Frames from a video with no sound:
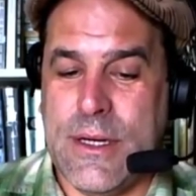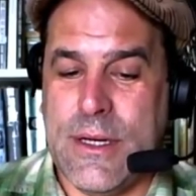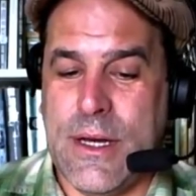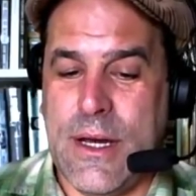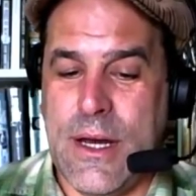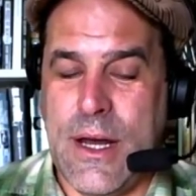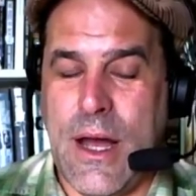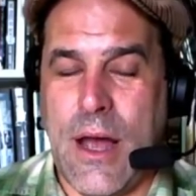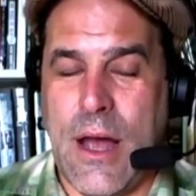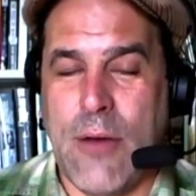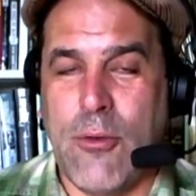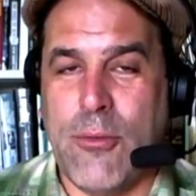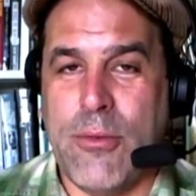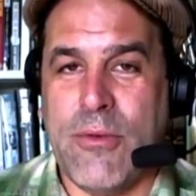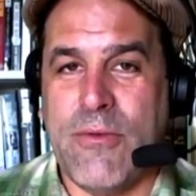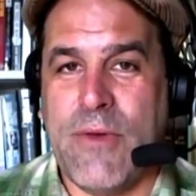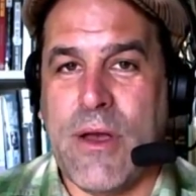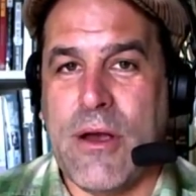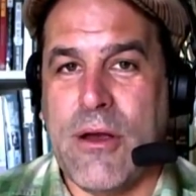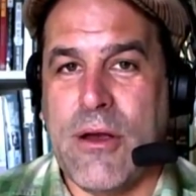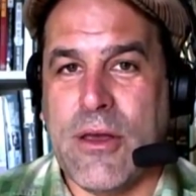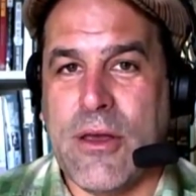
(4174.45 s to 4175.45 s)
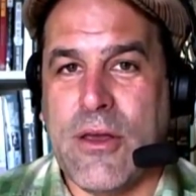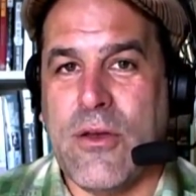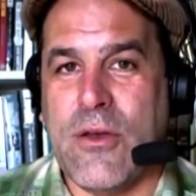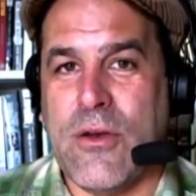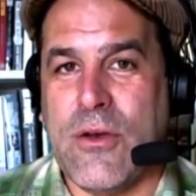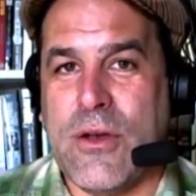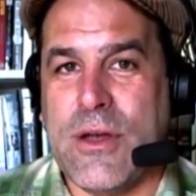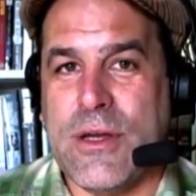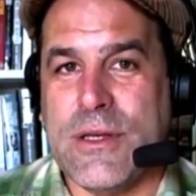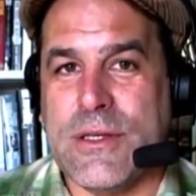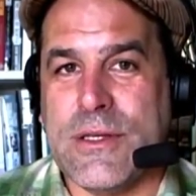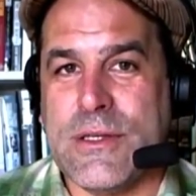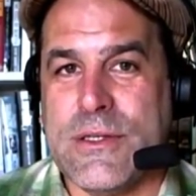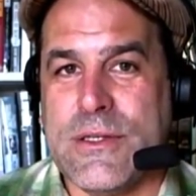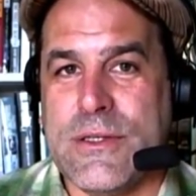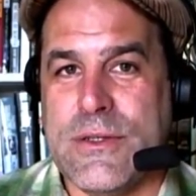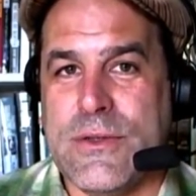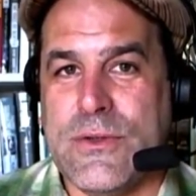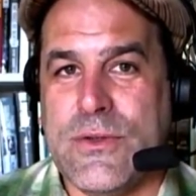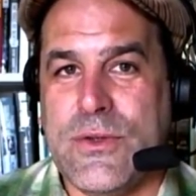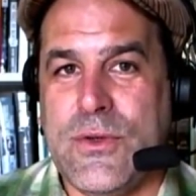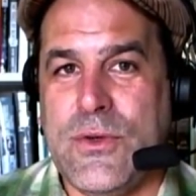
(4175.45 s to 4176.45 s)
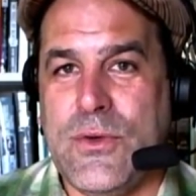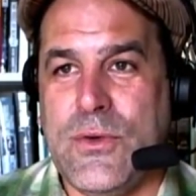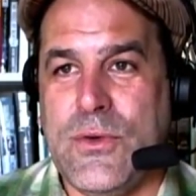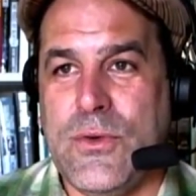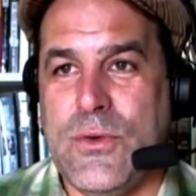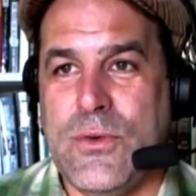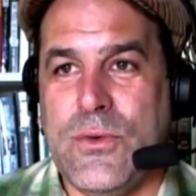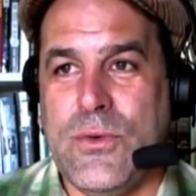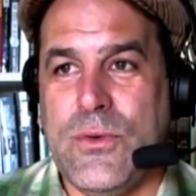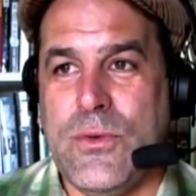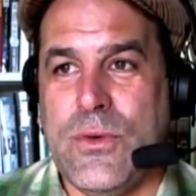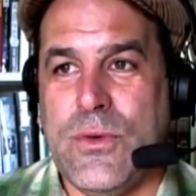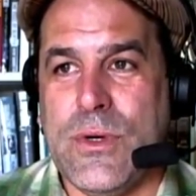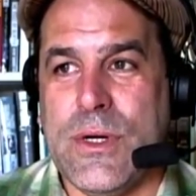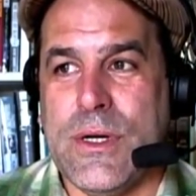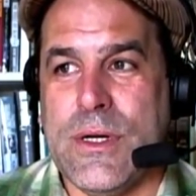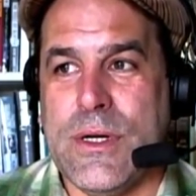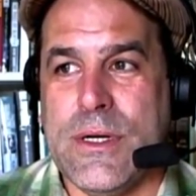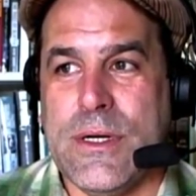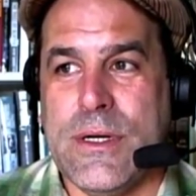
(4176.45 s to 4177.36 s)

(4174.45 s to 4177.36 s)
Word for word: I will be very curious to